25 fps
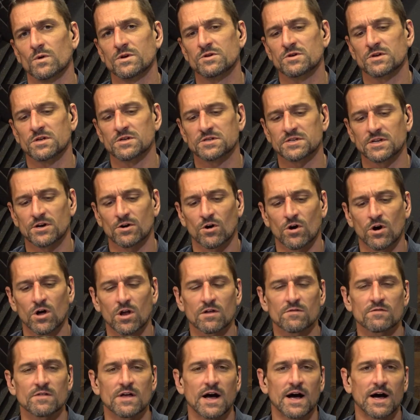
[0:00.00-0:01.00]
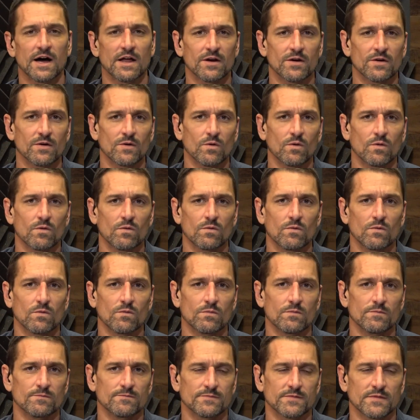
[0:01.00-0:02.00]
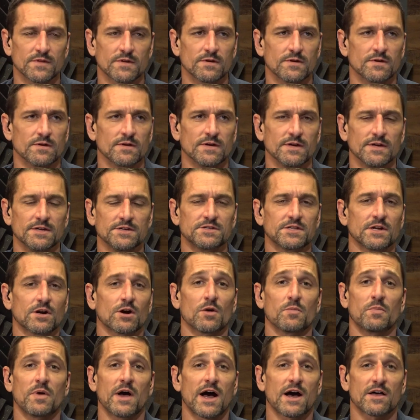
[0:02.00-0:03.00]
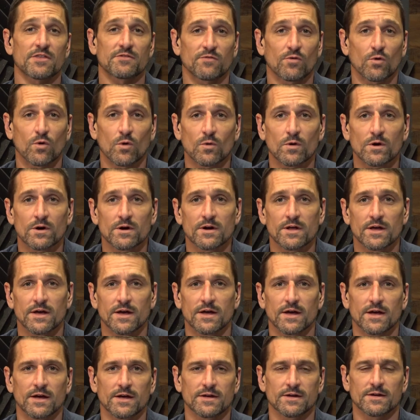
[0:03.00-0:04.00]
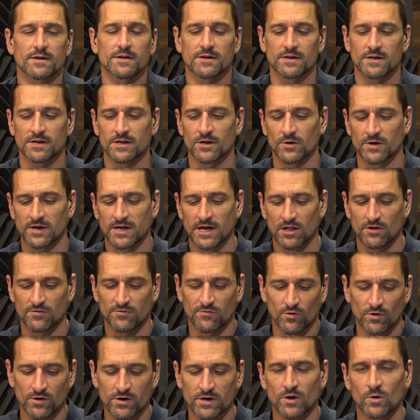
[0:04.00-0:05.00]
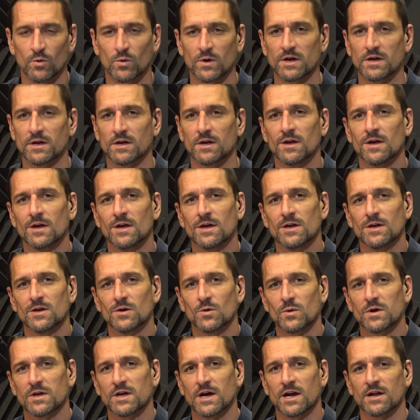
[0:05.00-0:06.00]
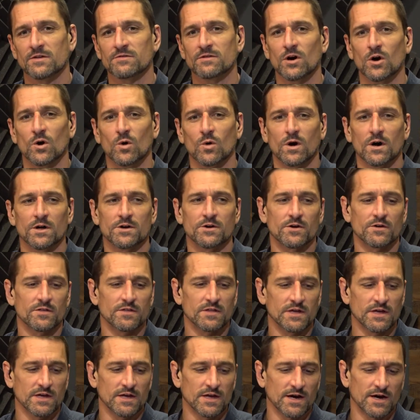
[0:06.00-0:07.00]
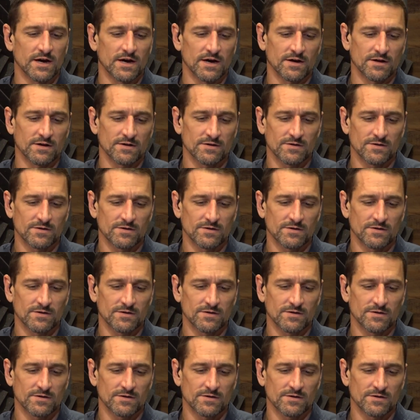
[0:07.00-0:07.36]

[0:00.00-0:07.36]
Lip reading: you consider all of that, is there a path forward? In California, we kind of go under the,